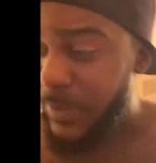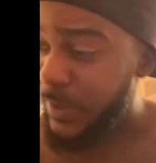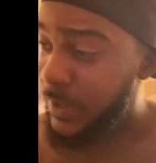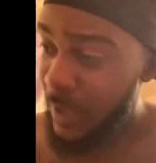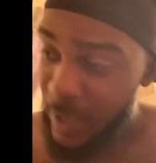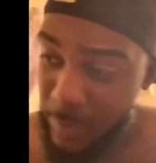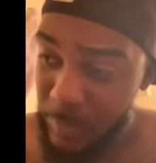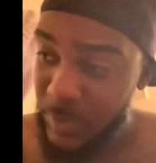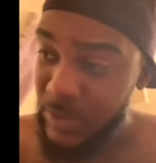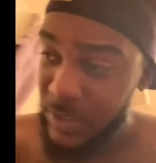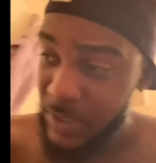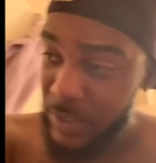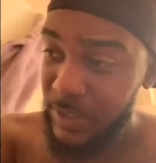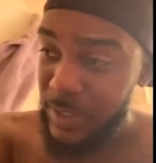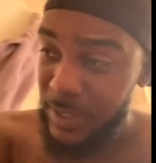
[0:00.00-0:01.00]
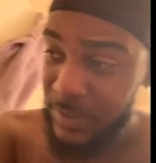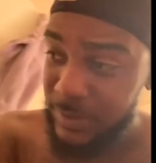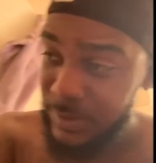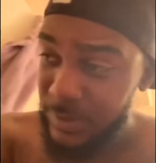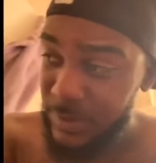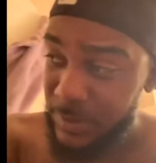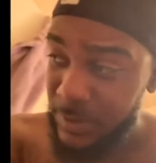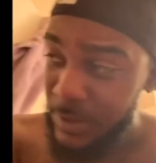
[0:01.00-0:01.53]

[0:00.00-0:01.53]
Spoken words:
Gotta protect y'all self.